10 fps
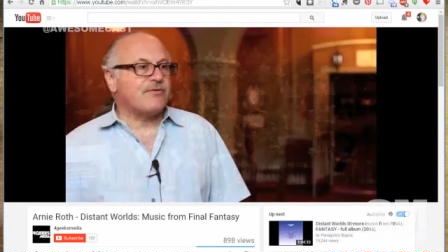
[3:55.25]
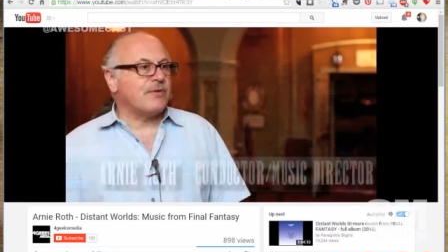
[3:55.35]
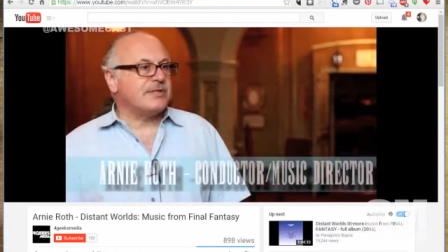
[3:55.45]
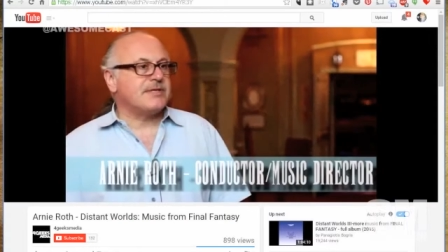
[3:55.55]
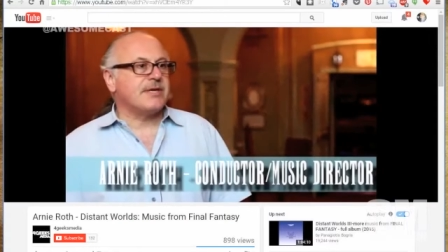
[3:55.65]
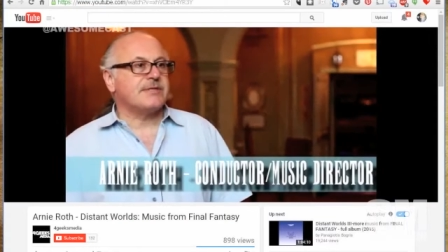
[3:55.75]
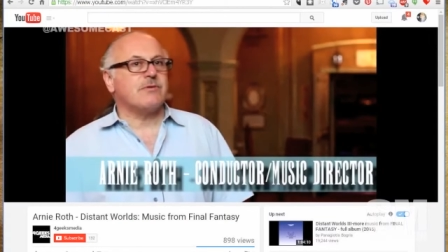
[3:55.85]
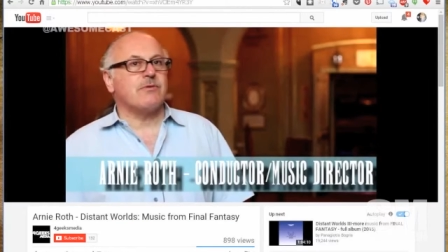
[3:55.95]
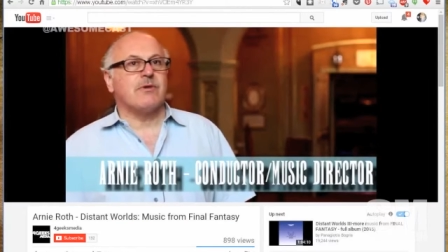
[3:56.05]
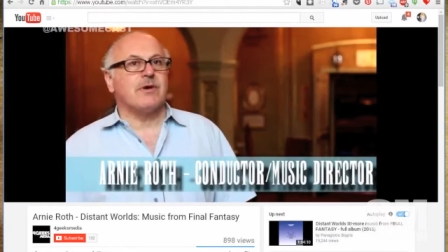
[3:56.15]
Europe at that
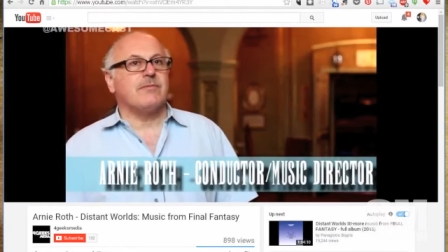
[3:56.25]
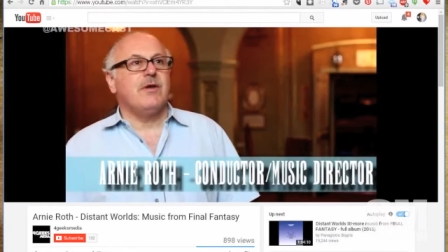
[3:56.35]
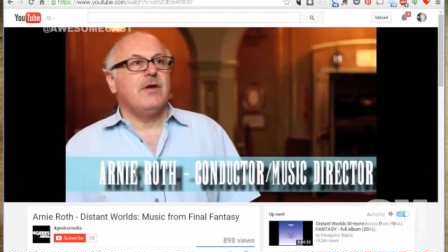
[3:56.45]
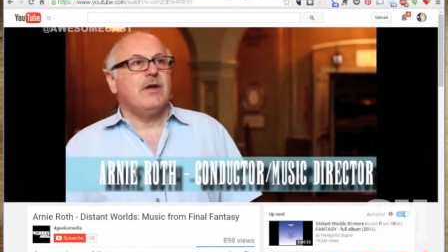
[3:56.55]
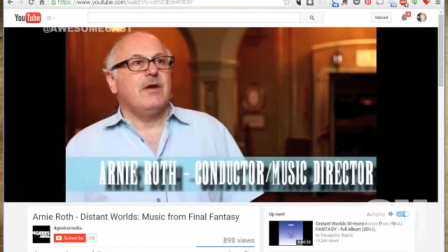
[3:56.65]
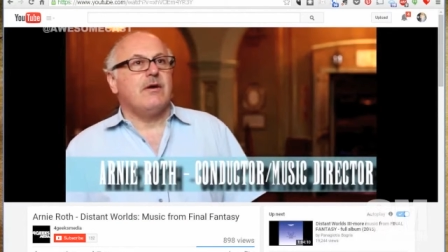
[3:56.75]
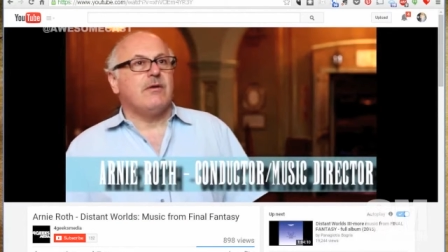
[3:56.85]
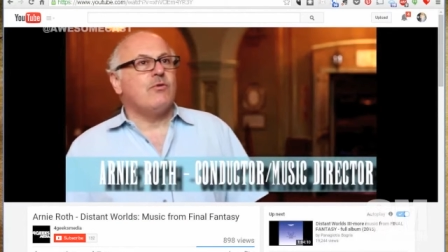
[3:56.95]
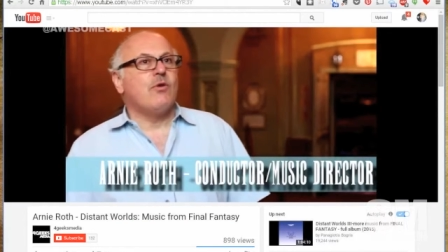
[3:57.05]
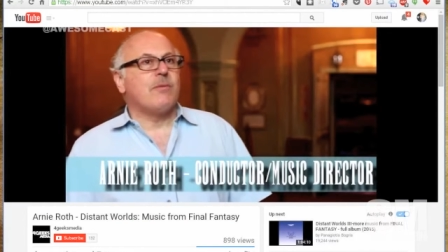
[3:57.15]
point either.
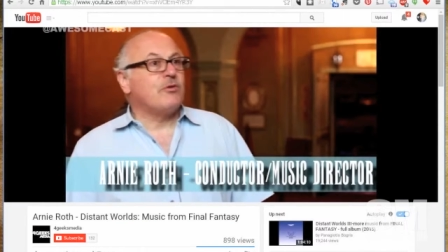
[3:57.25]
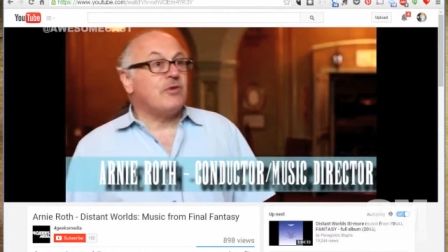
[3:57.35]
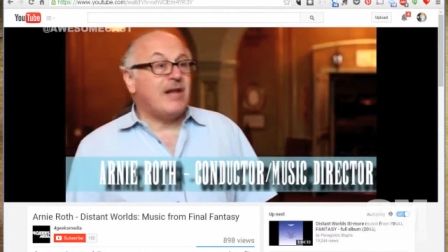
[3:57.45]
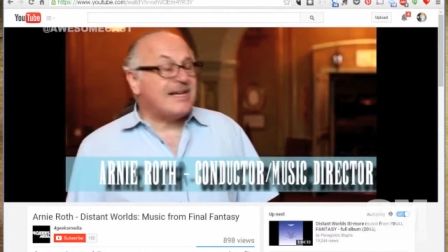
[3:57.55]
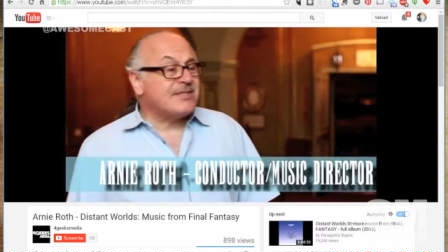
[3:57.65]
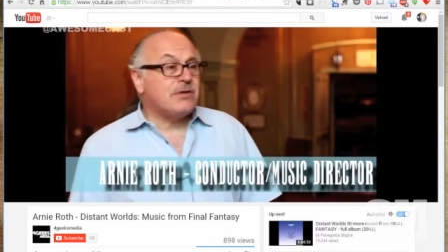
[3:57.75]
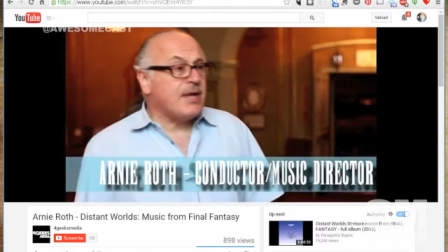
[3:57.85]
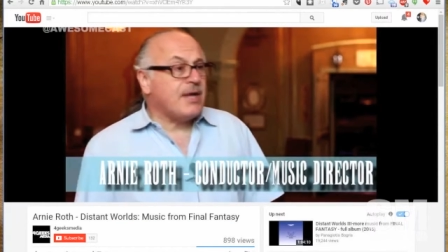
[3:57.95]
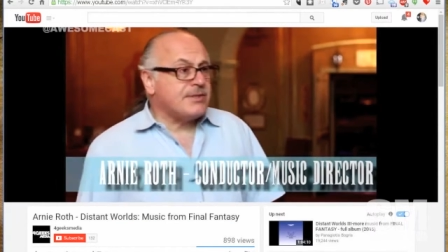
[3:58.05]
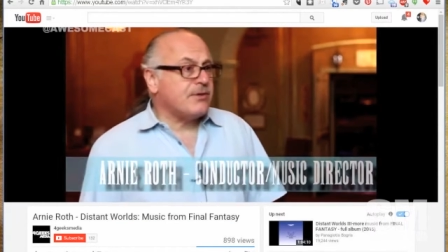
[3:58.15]
So it
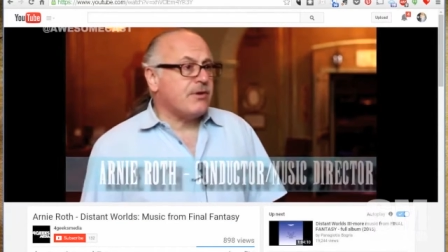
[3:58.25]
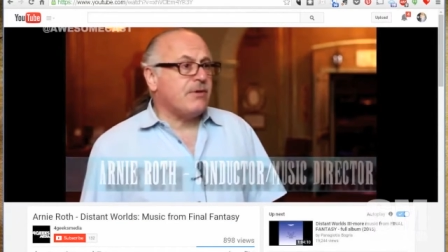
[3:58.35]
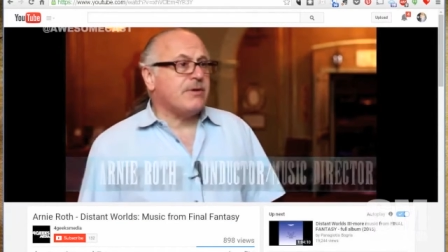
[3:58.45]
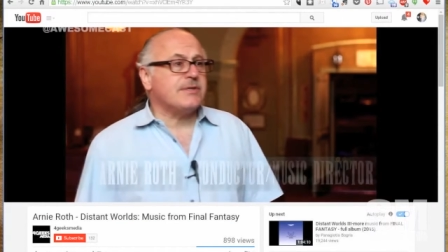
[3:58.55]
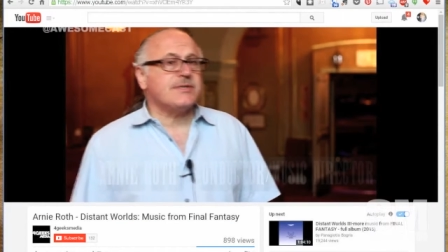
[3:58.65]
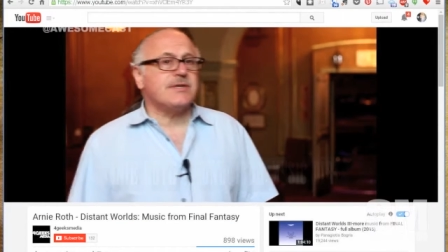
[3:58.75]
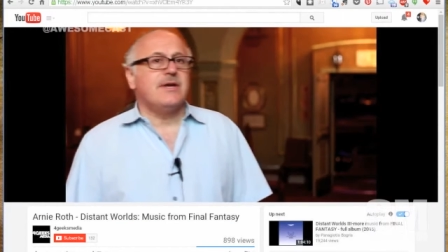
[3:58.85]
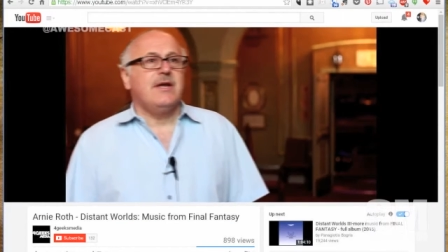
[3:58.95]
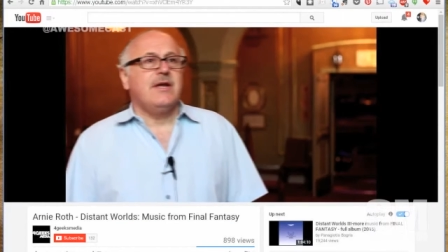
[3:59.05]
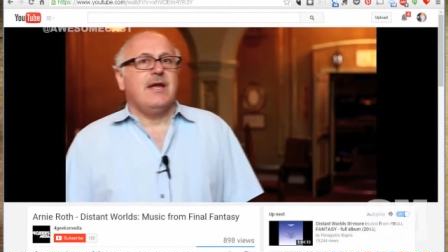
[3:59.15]
seemed like the rest of the world
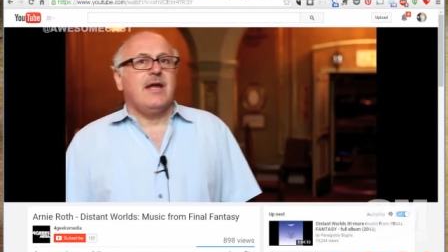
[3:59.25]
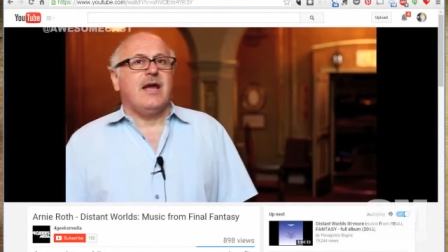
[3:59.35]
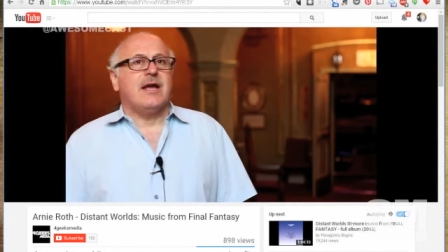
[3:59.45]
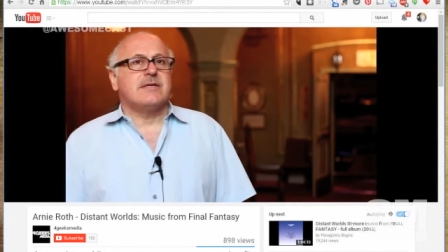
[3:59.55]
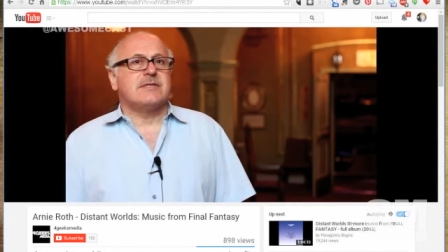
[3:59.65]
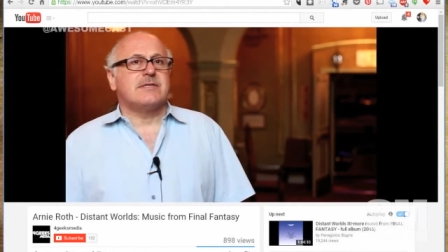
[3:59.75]
was quite behind the